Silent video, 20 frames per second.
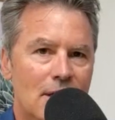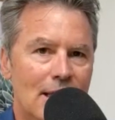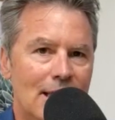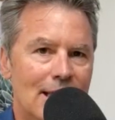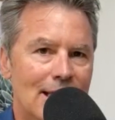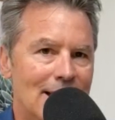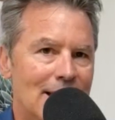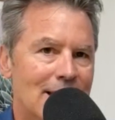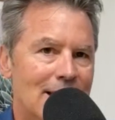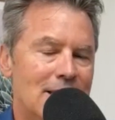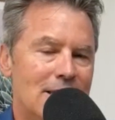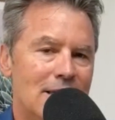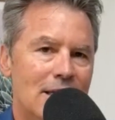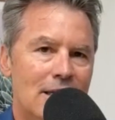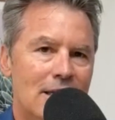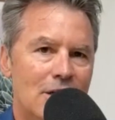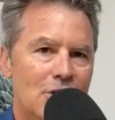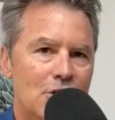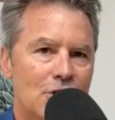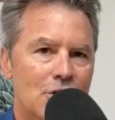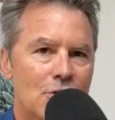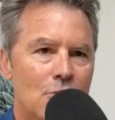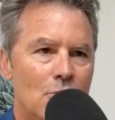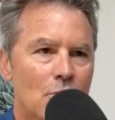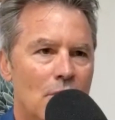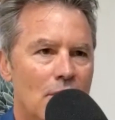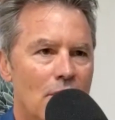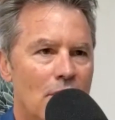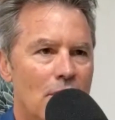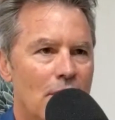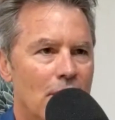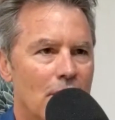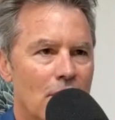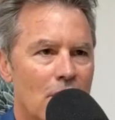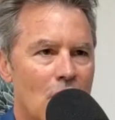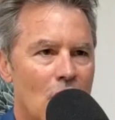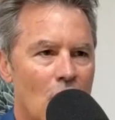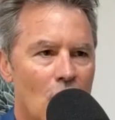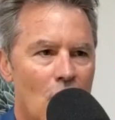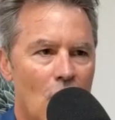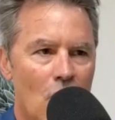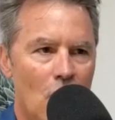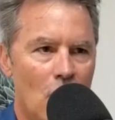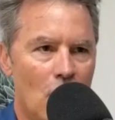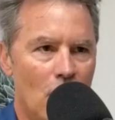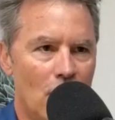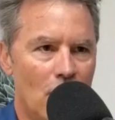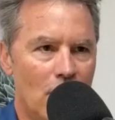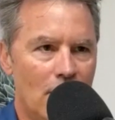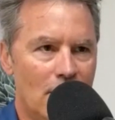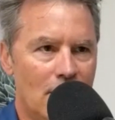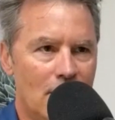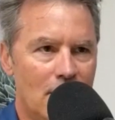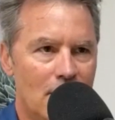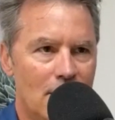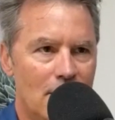is an issue with their card.